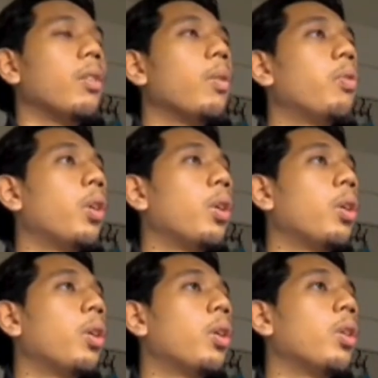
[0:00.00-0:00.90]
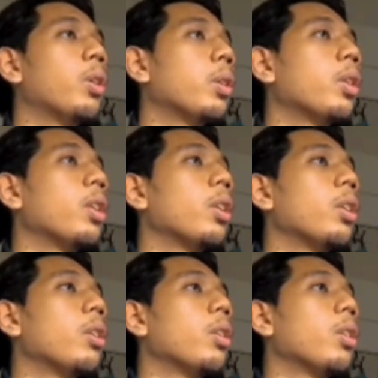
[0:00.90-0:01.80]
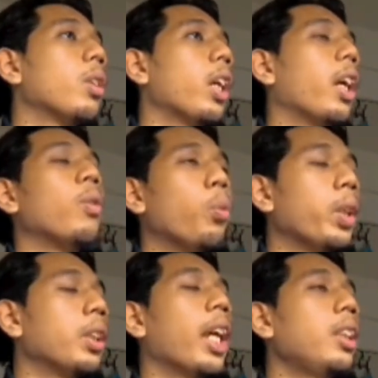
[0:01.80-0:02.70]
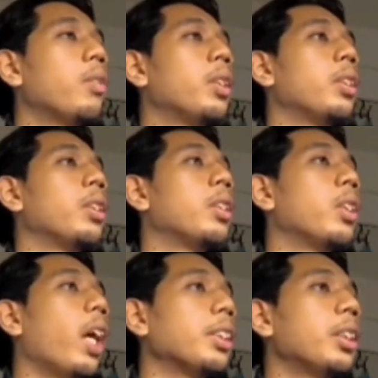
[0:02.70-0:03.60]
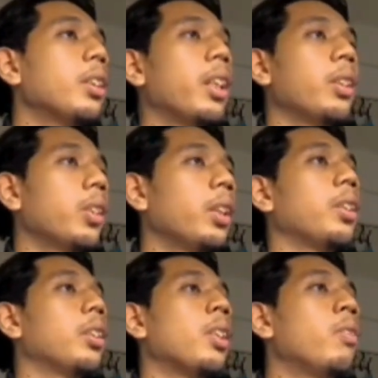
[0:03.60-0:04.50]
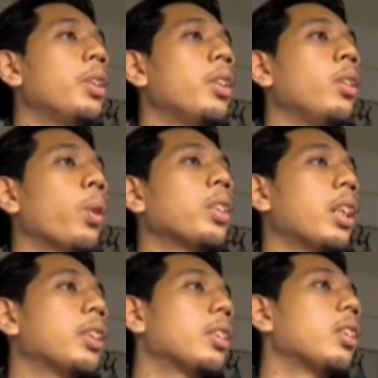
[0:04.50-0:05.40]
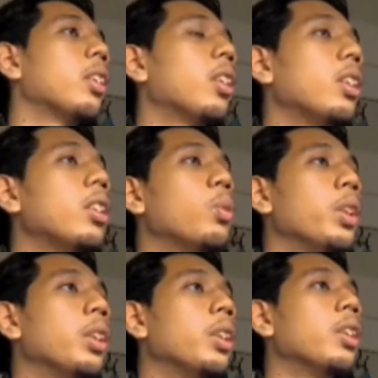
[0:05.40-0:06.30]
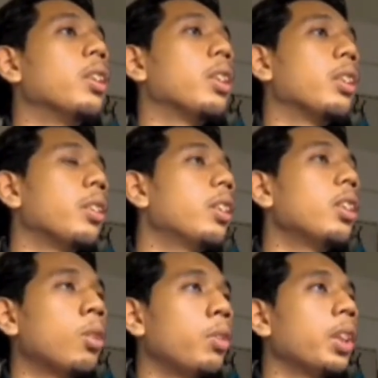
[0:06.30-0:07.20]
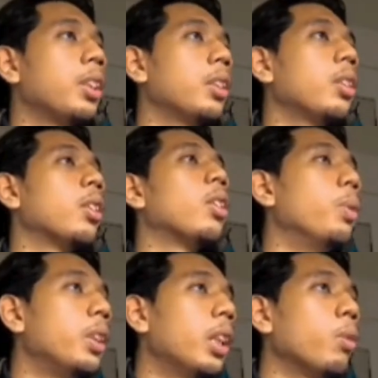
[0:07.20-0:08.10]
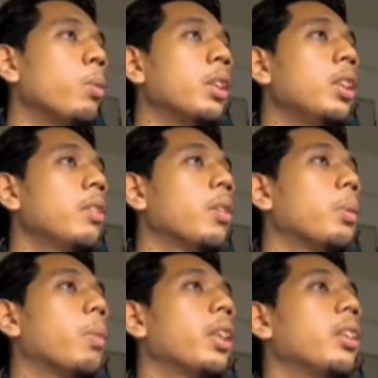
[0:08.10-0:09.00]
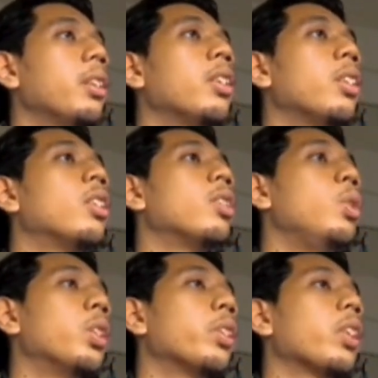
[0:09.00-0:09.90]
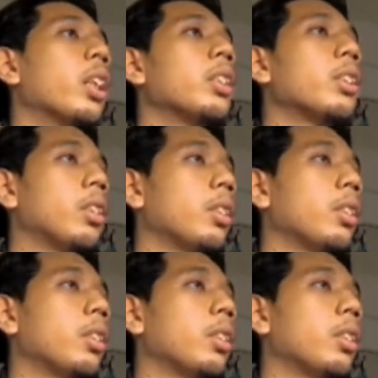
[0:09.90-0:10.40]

For when any of the action done in the delivery request class, it will trigger a notification which then will be received by the users class.